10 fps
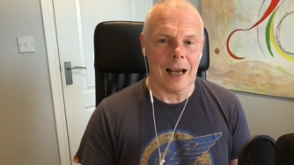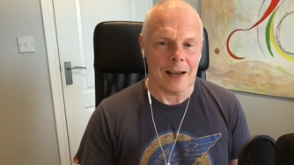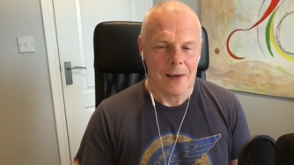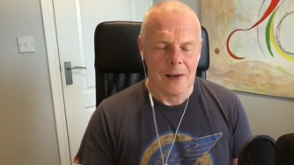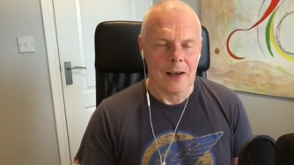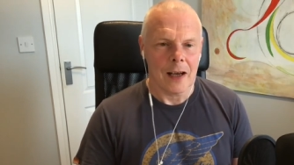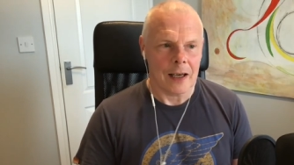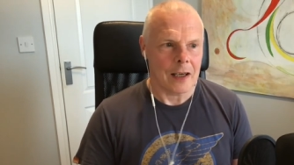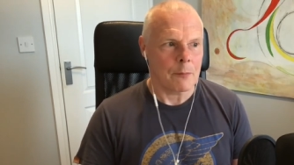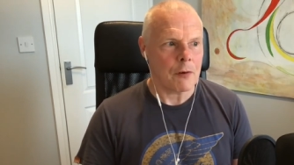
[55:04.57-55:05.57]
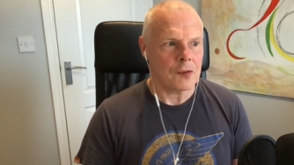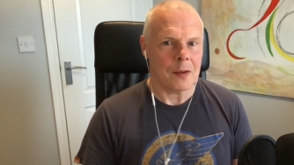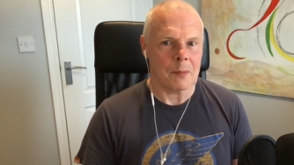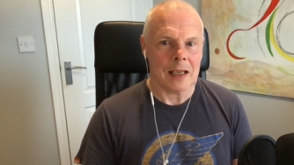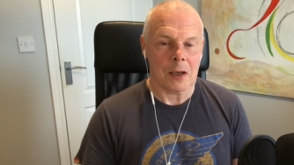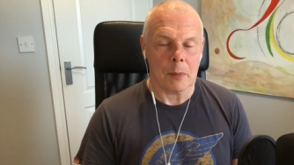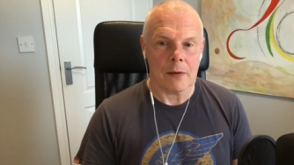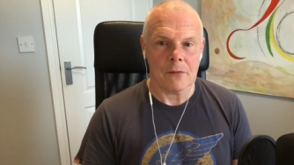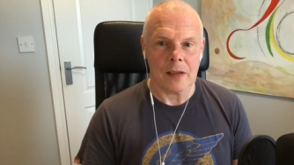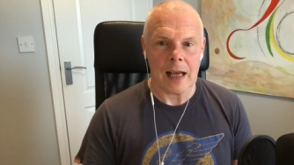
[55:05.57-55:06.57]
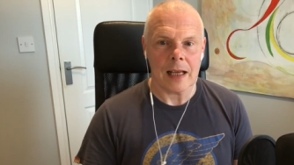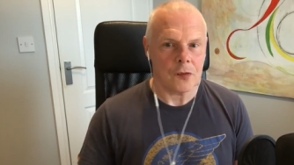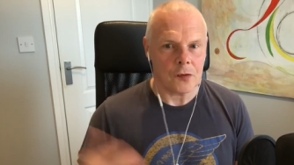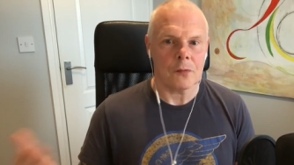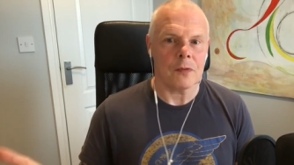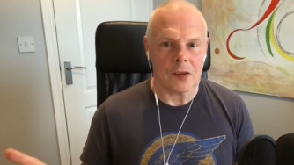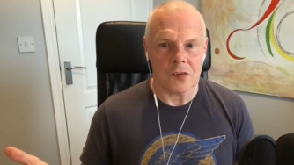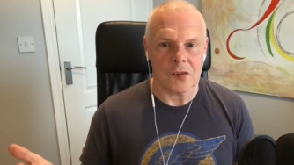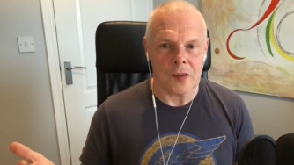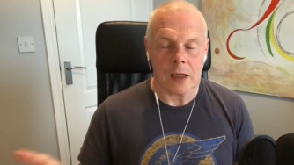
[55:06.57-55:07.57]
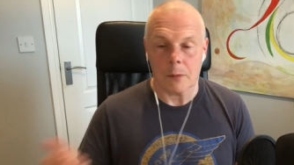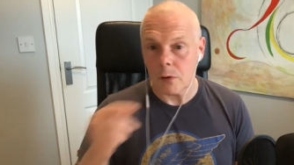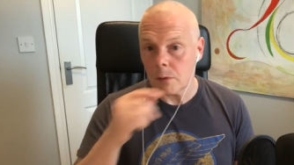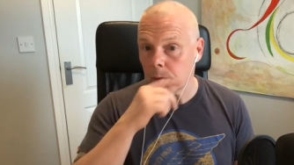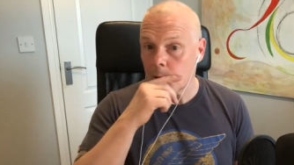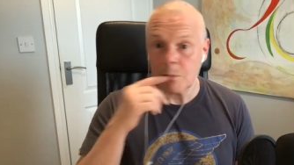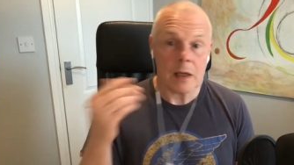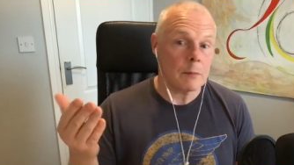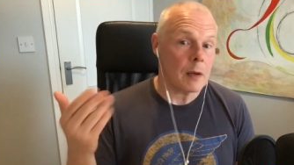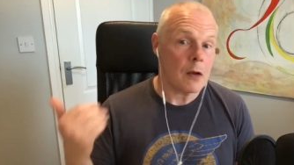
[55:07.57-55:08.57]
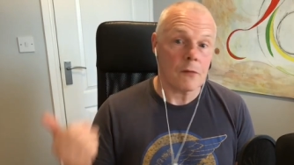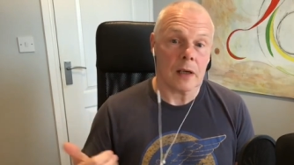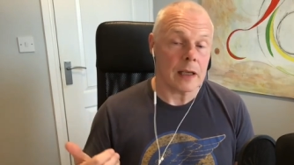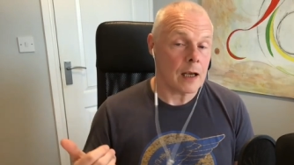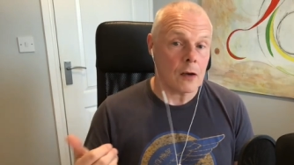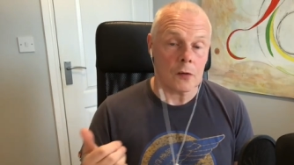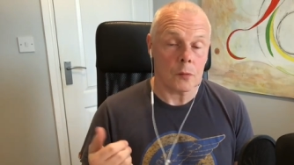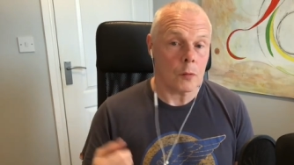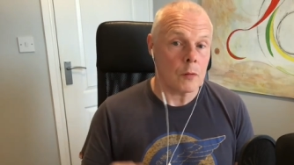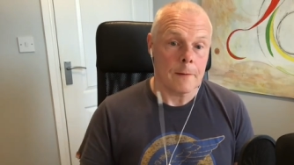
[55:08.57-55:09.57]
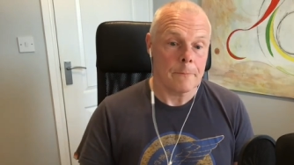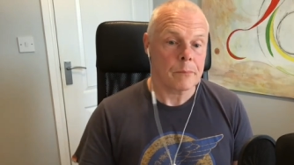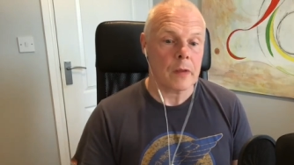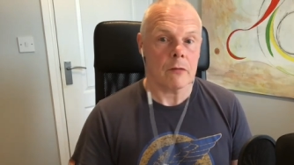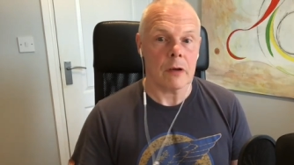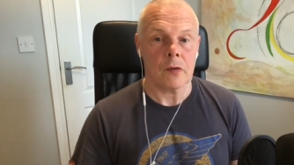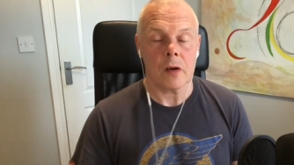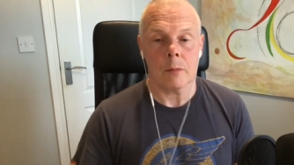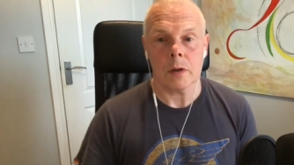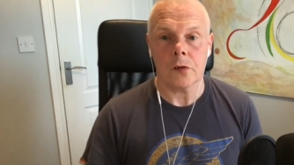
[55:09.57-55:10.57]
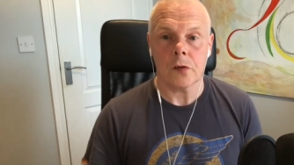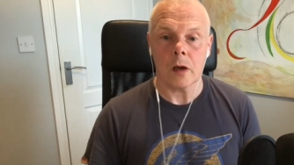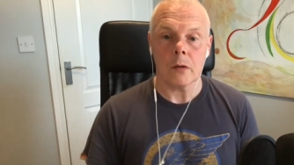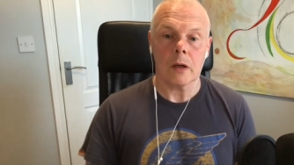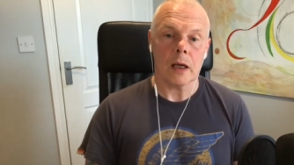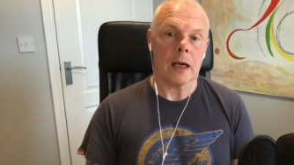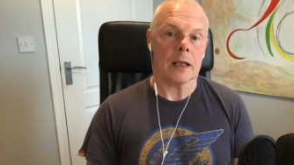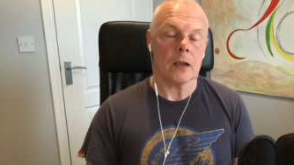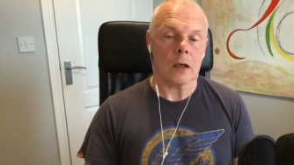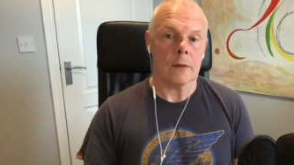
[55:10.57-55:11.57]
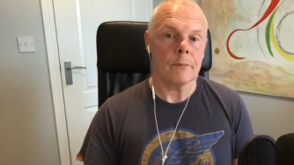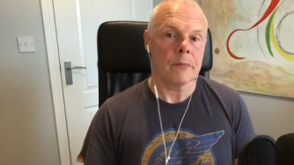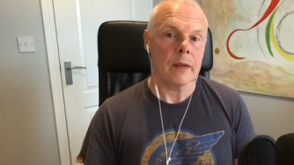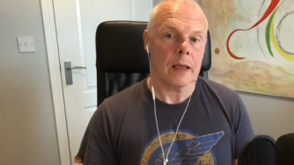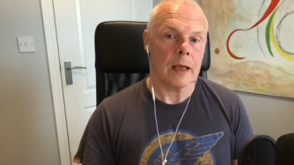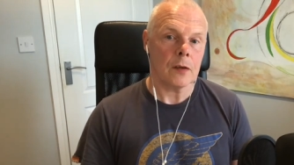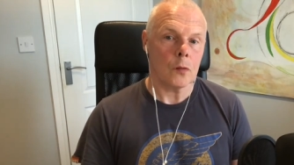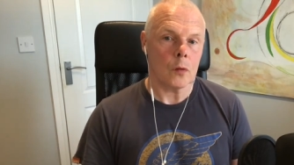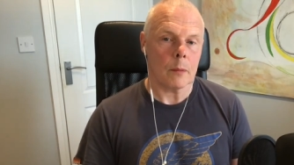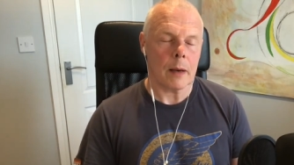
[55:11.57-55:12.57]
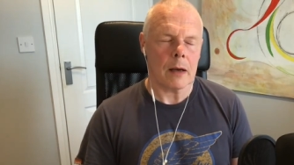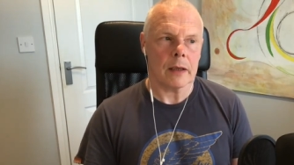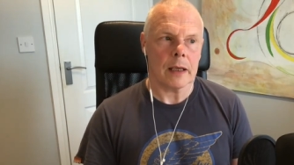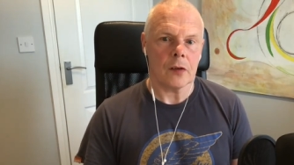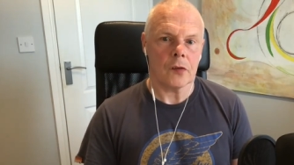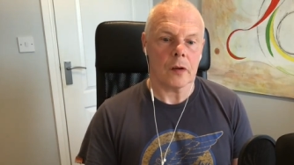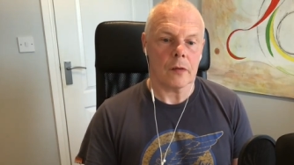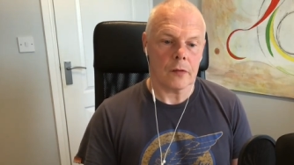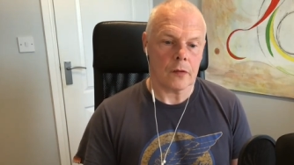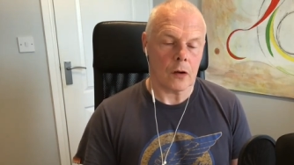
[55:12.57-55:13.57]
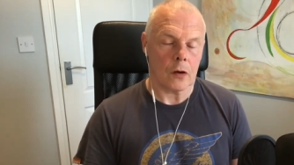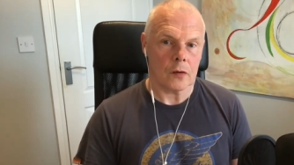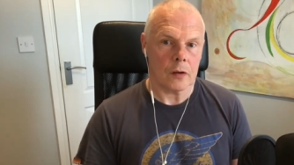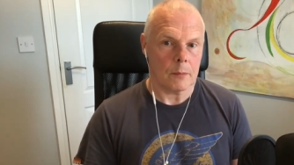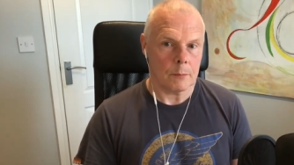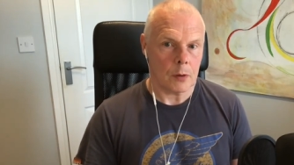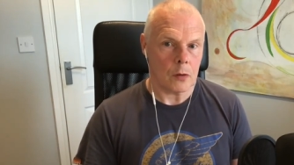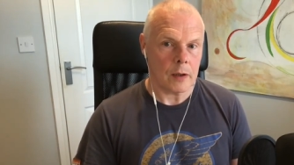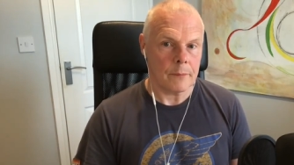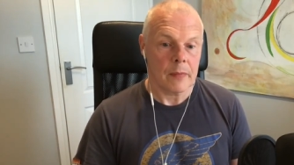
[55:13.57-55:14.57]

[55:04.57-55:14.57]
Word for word: I kind of pressed him a little bit for that. He's just finished his second book, but yeah, but hopefully Carlos will agree to come on the show and uh, and talk about his third book.